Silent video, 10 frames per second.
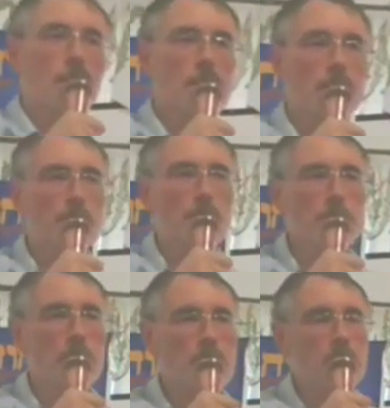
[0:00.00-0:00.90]
Yeshua
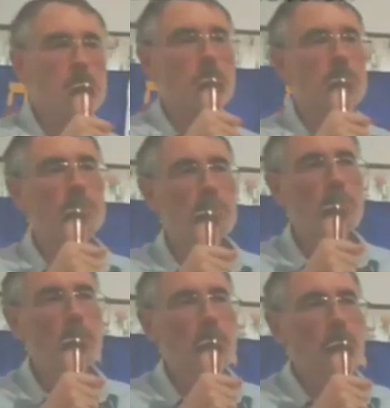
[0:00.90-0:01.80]
says,
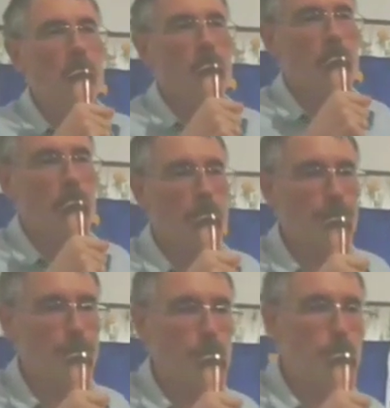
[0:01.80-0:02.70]

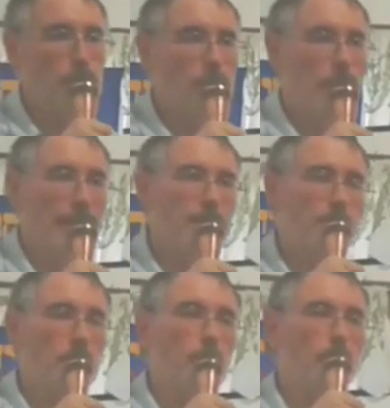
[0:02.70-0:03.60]
if you hate
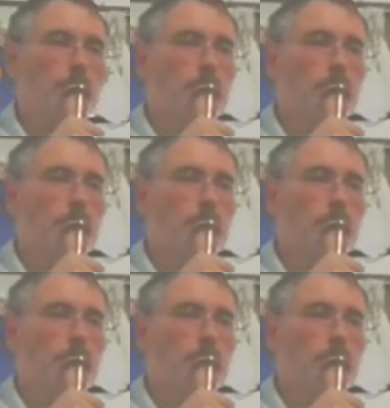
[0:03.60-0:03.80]
someone,